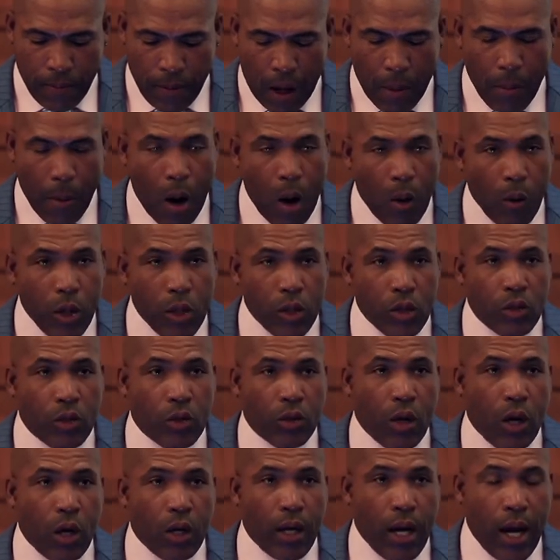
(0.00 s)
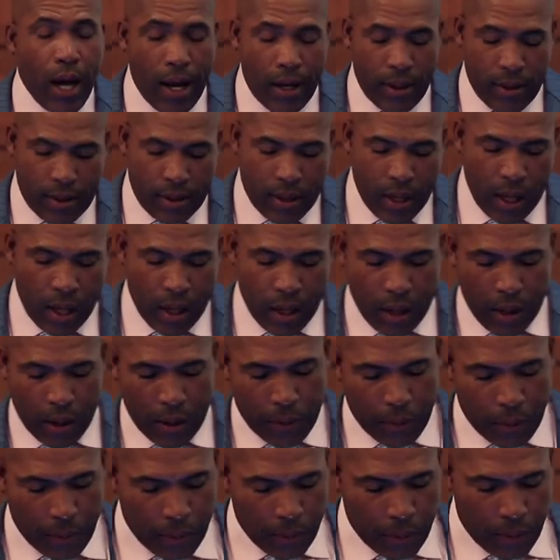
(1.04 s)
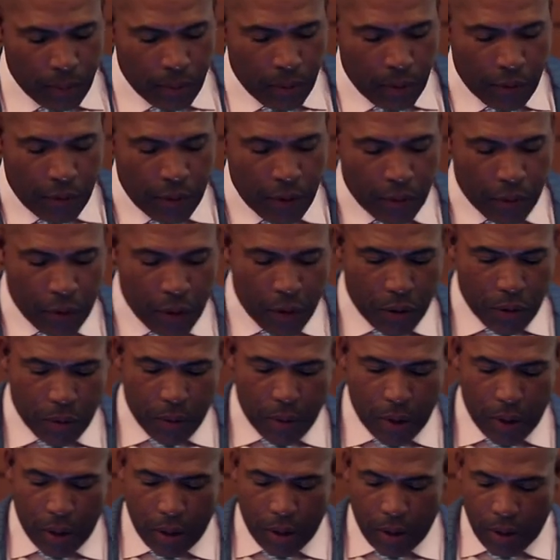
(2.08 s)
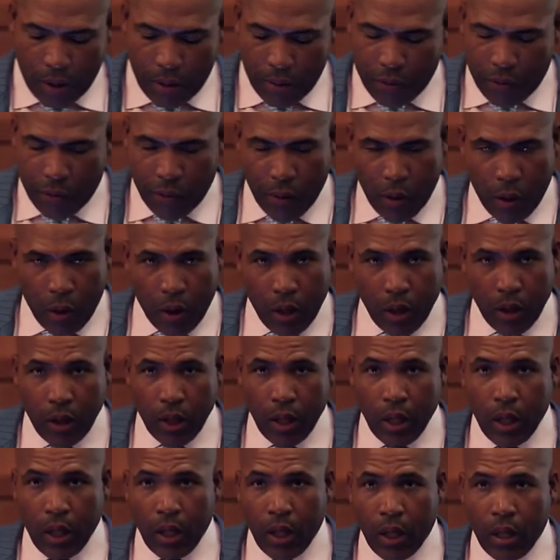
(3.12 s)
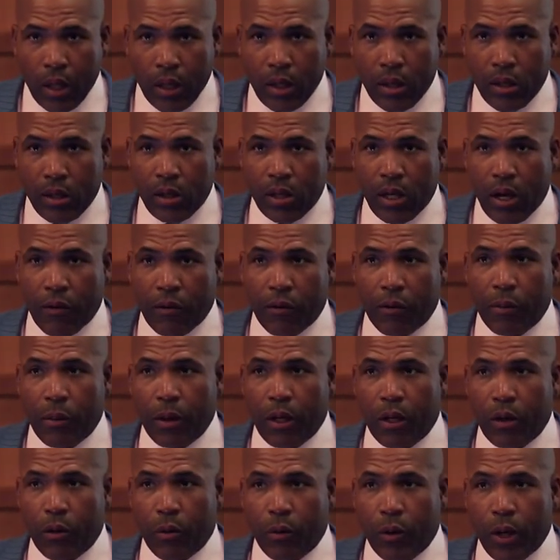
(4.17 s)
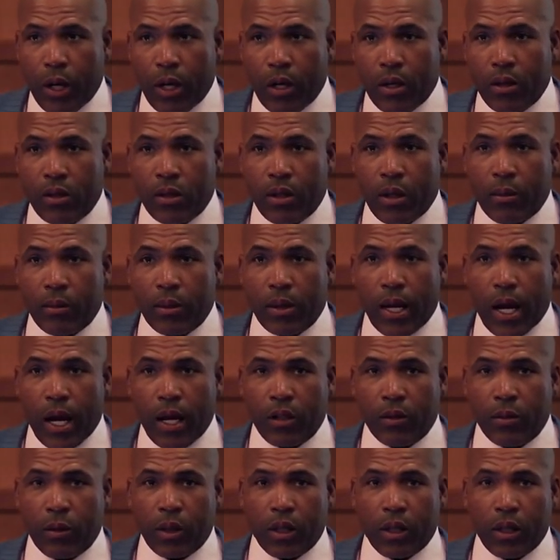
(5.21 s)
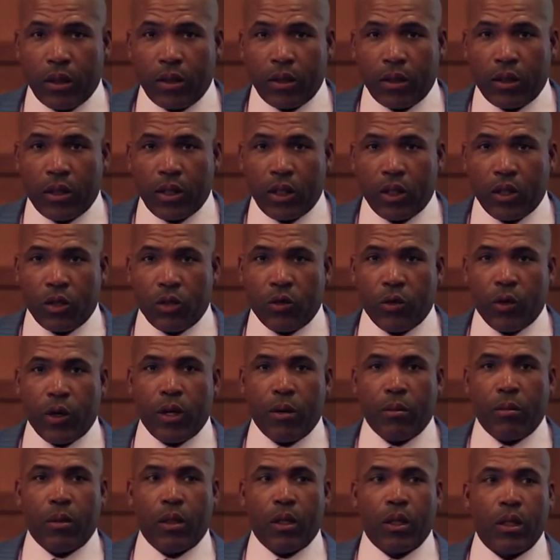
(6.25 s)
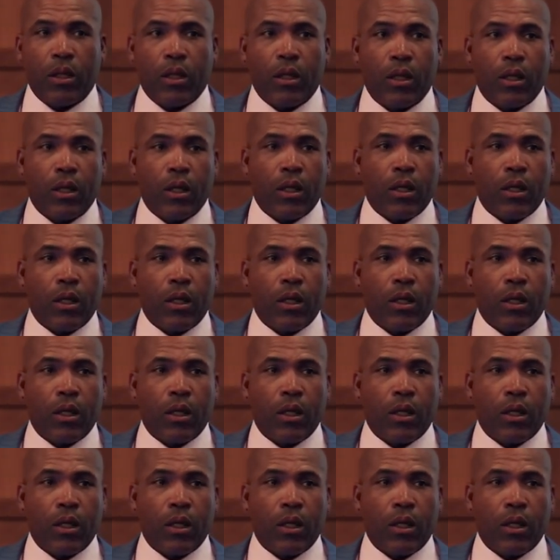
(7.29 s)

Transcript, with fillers: I'm always drawn to Isaiah fifty-three and four. It's tough for me to read it sometimes because it's extremely,